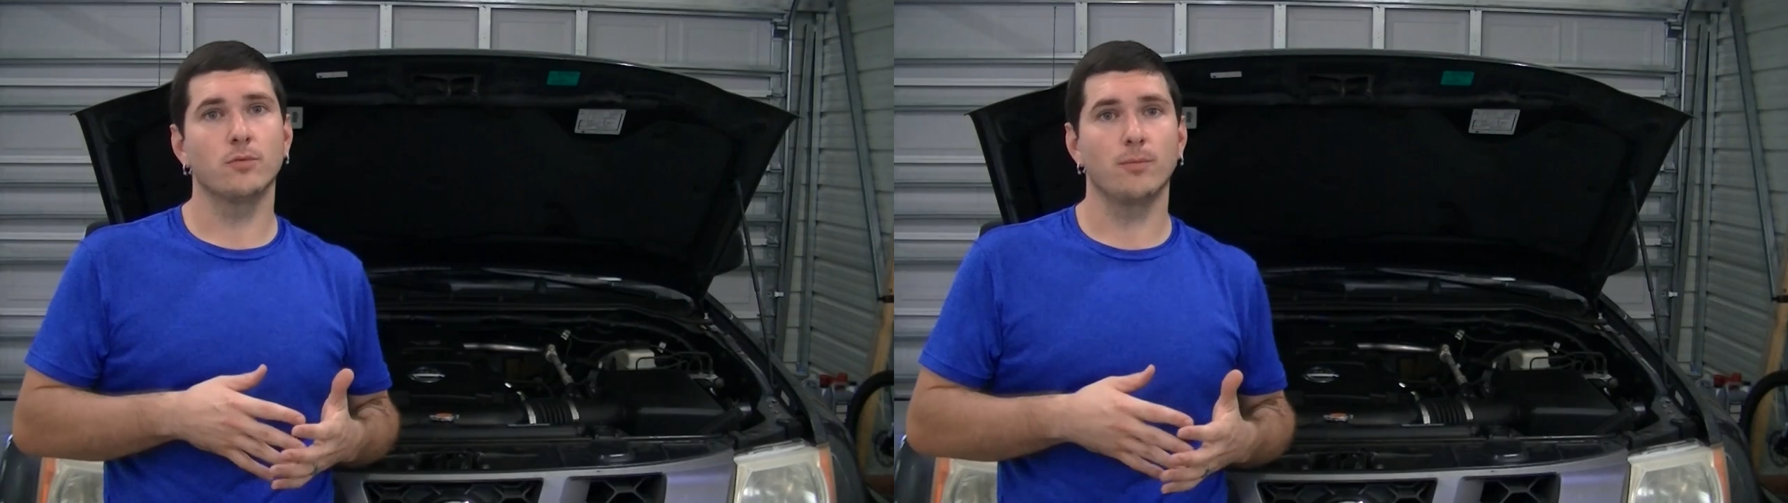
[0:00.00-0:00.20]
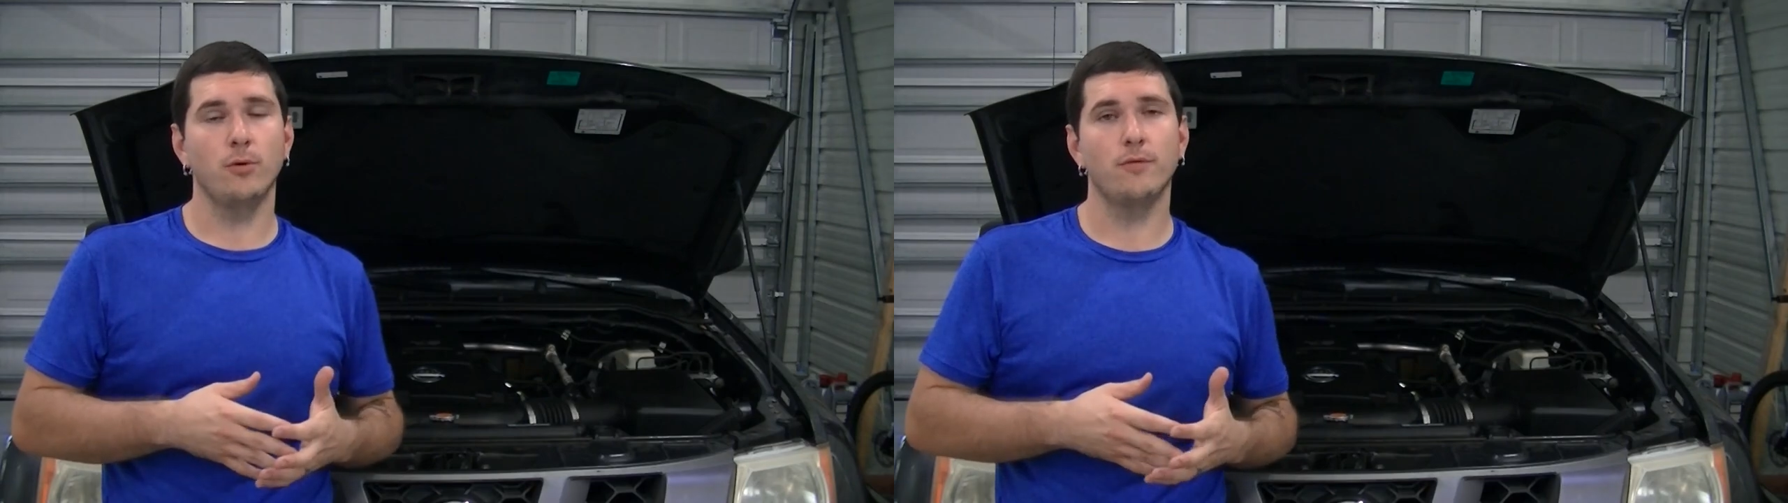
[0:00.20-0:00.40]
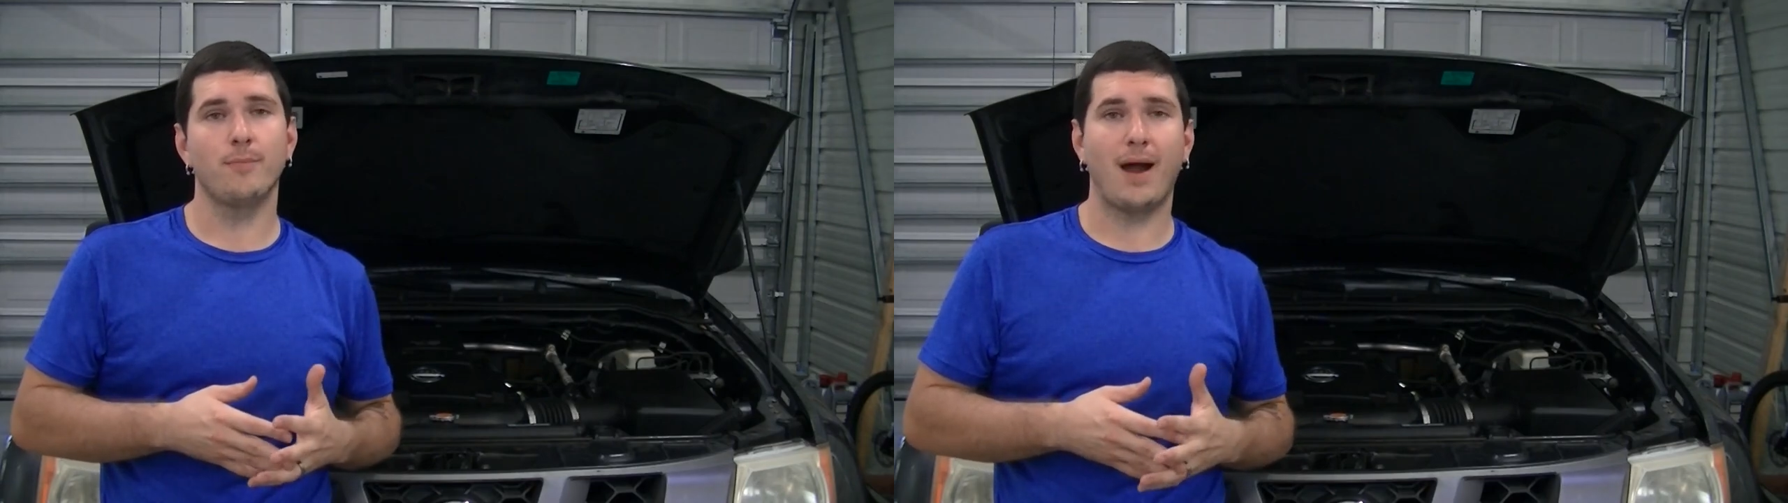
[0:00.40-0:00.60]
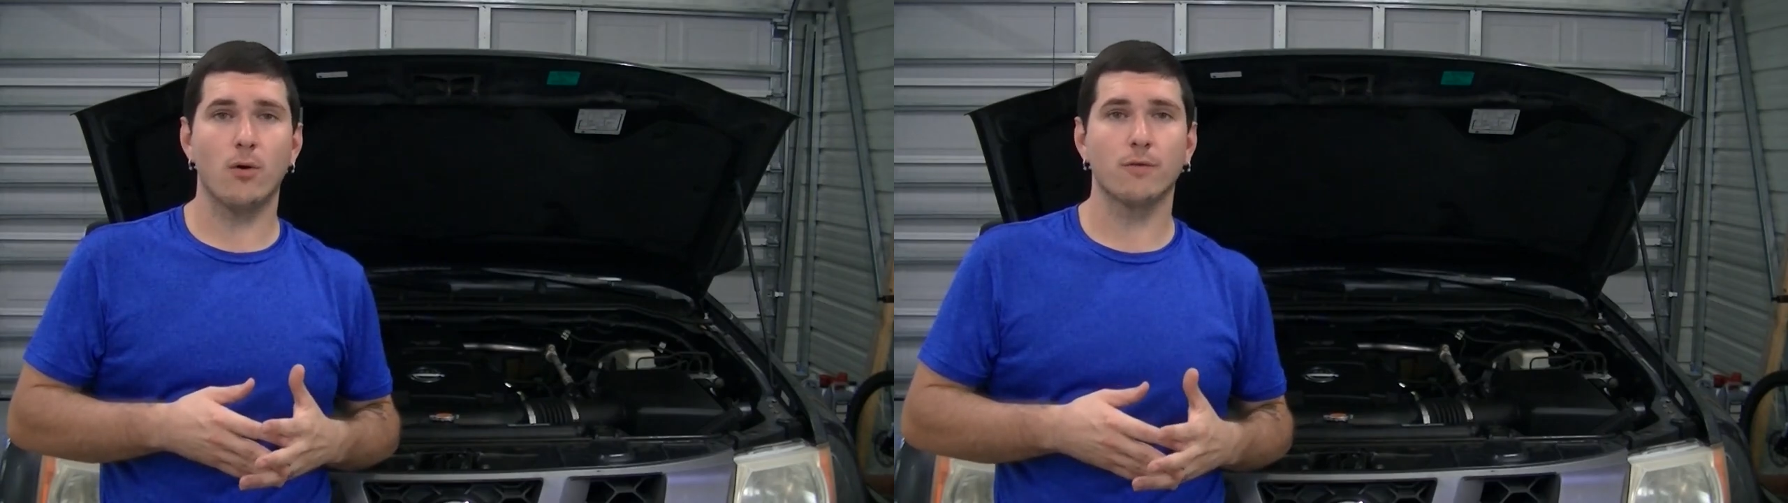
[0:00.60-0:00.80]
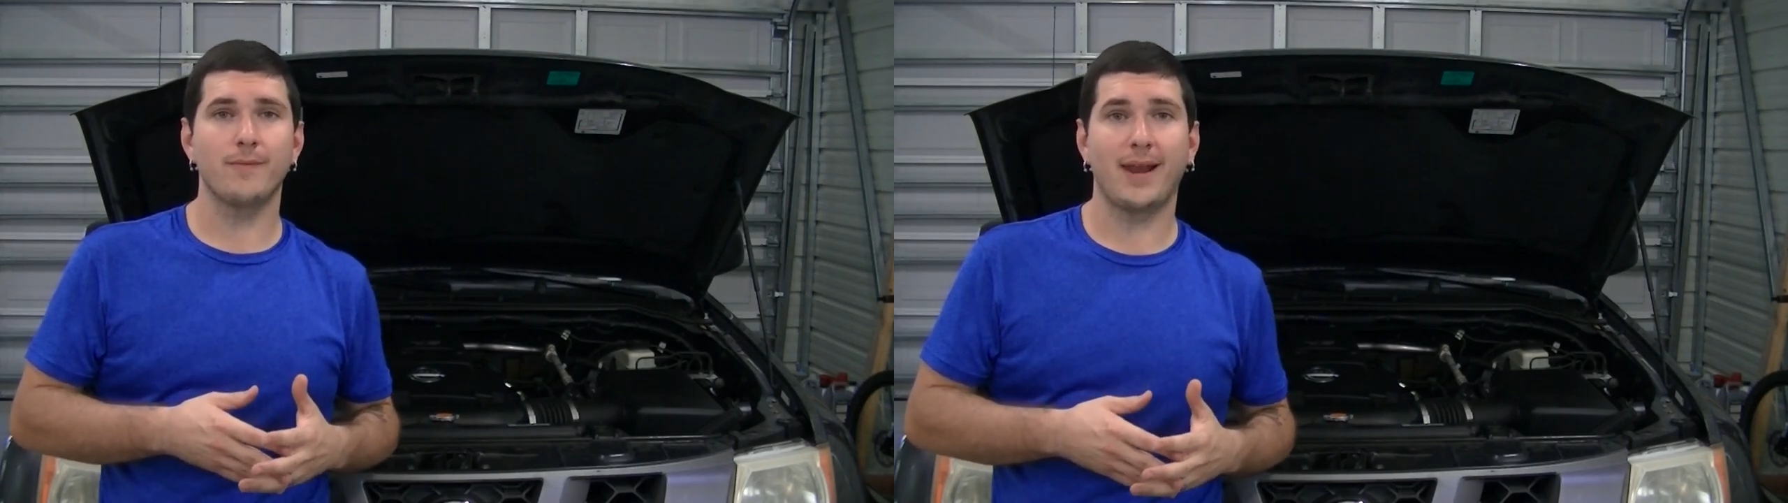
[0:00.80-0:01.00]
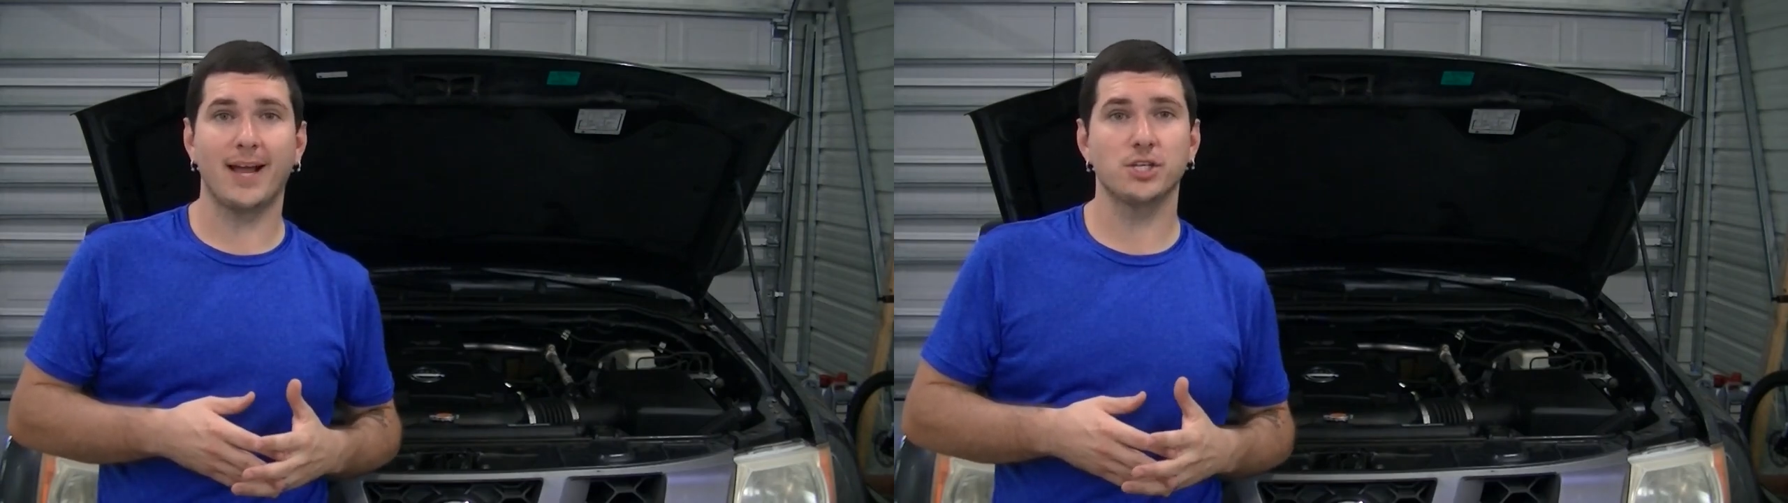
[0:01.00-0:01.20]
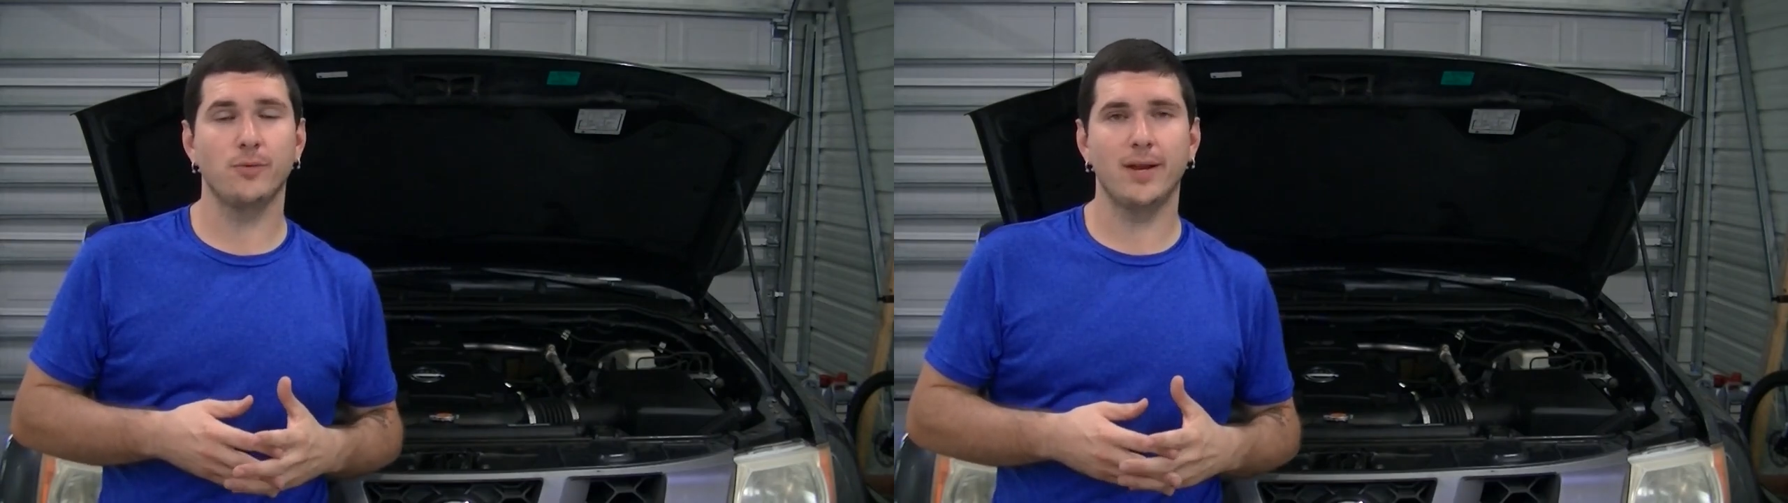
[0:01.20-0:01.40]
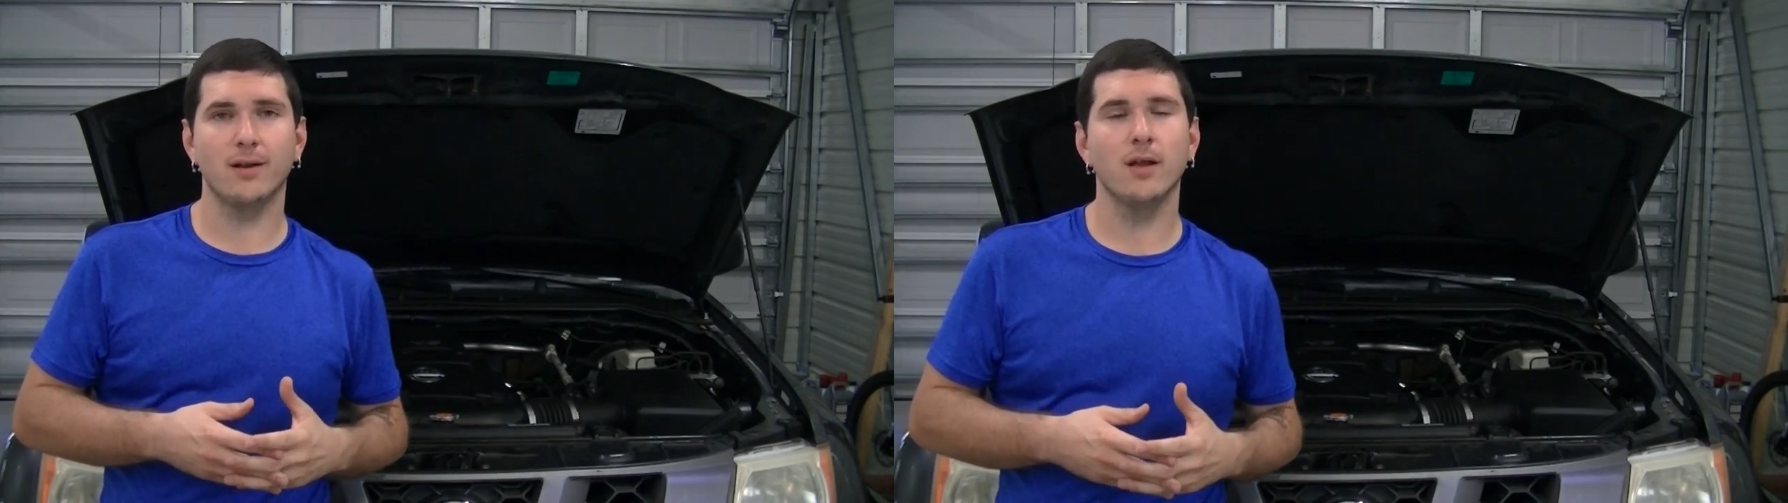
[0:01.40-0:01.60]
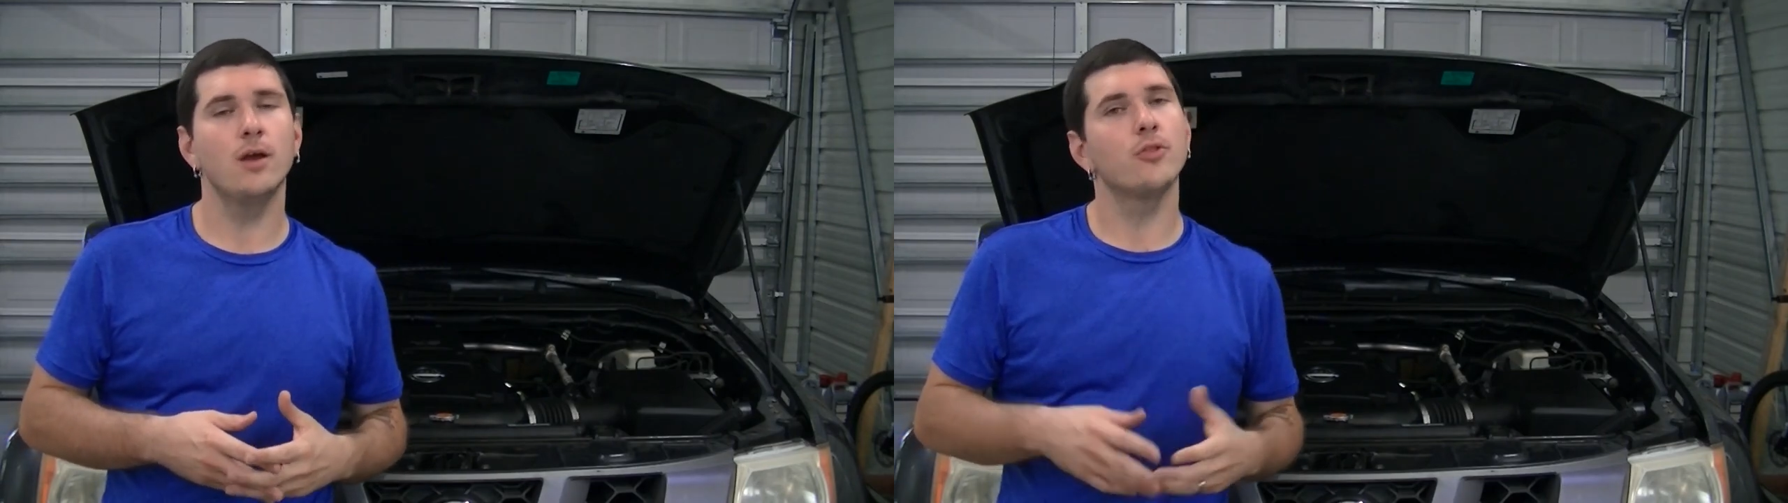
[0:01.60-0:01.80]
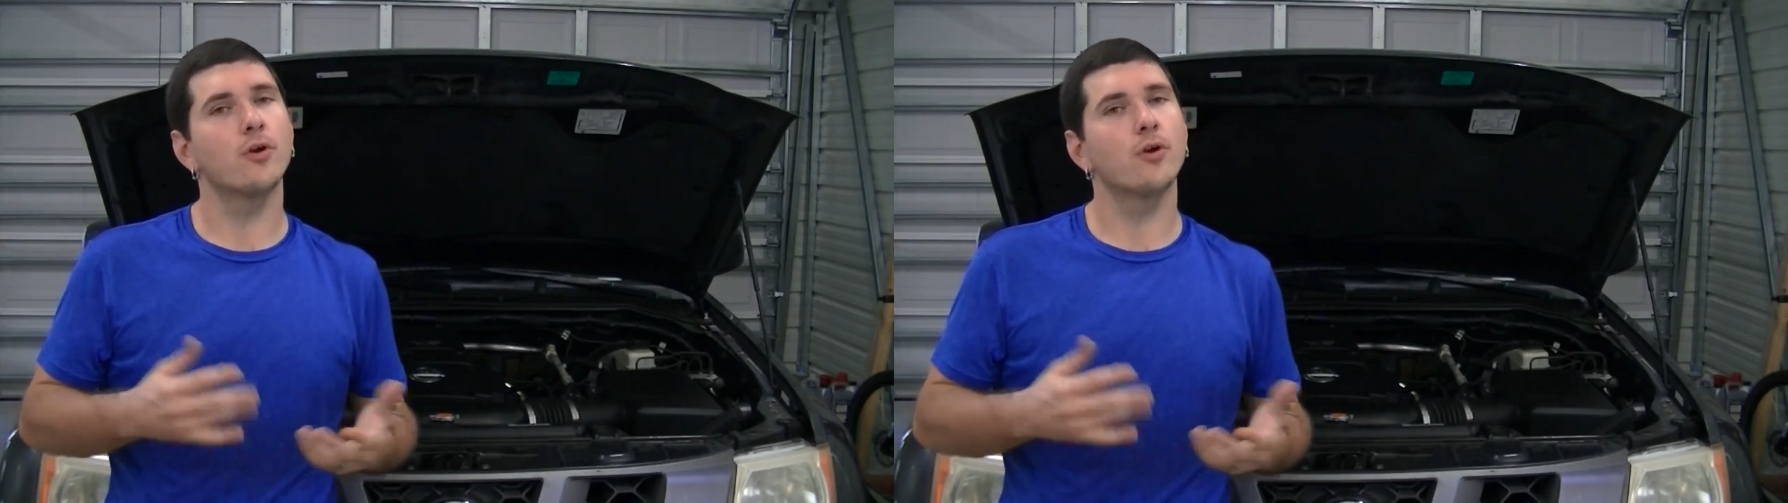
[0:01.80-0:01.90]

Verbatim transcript: you remove the power from that actuator,